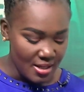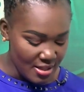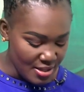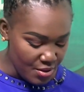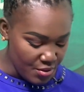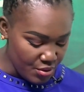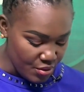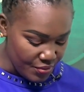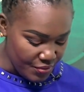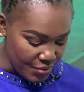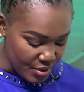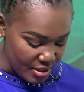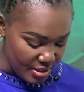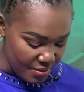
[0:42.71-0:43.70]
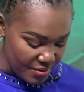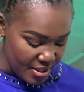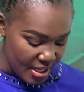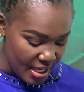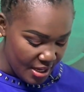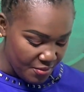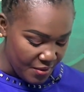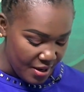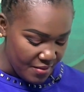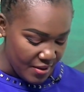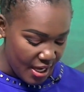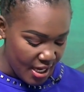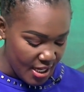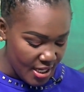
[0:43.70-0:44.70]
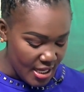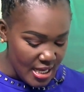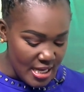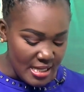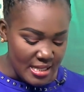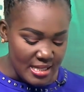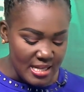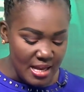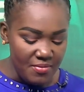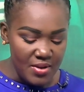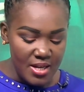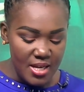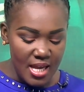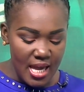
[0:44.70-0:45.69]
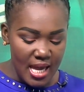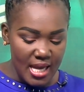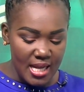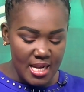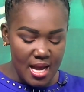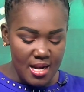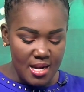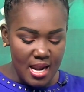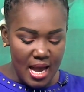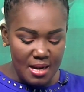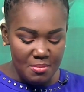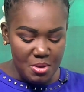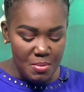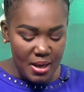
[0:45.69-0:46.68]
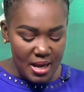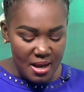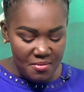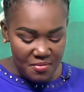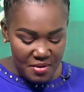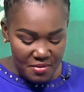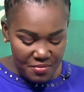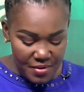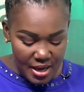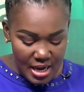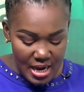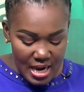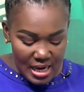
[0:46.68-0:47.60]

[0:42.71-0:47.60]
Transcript: zero two four seven, eight five eight, seven eight nine. Me make a fefe.